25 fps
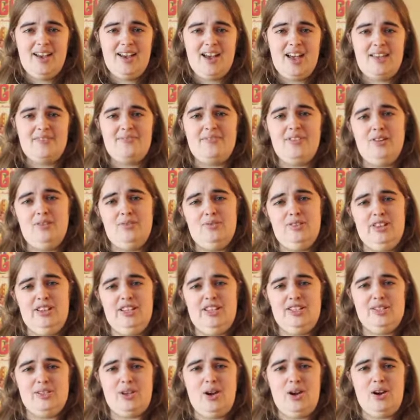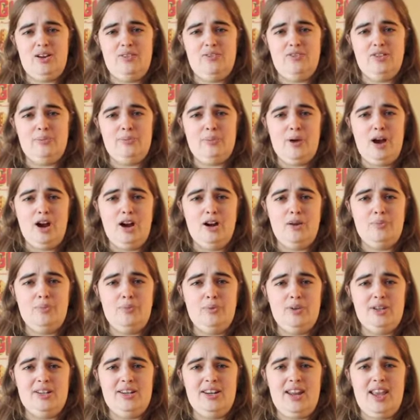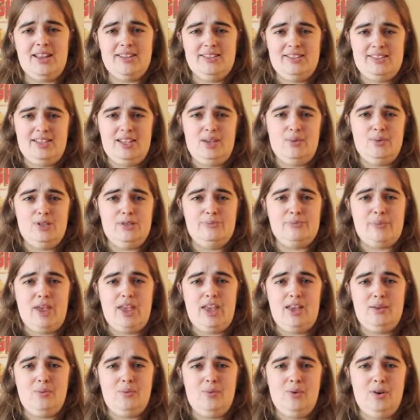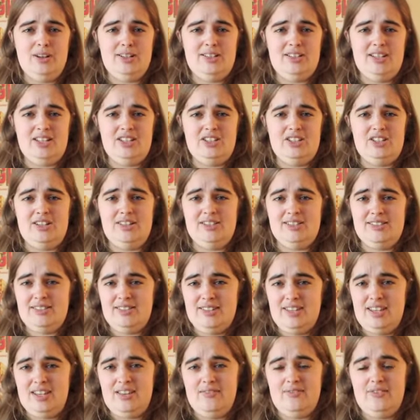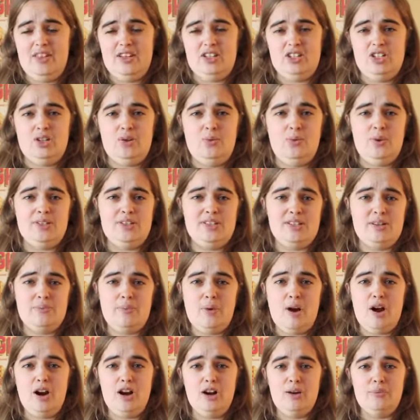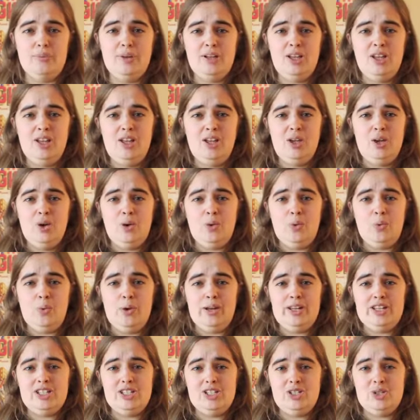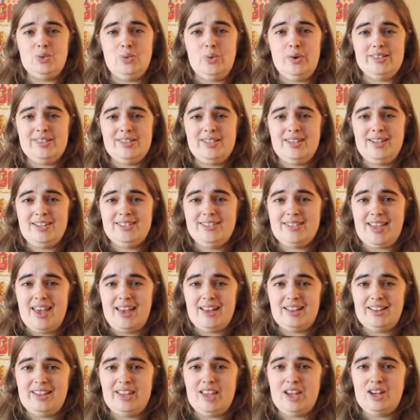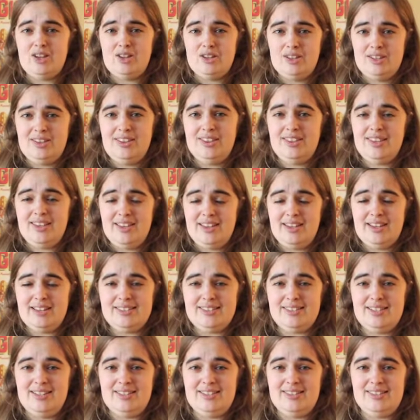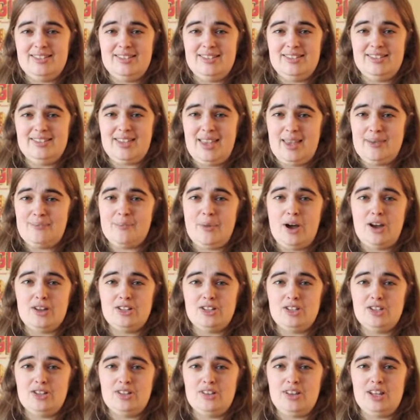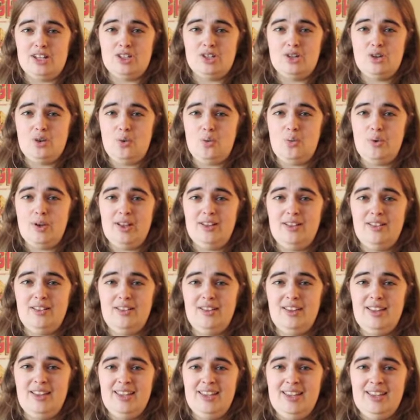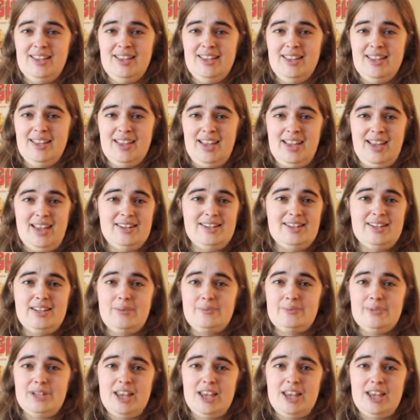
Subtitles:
I felt really sorry for Barb when Nancy was paying more attention to Steve than she was to Barb, which wasn't exactly a good thing since the same monster that took Will ended up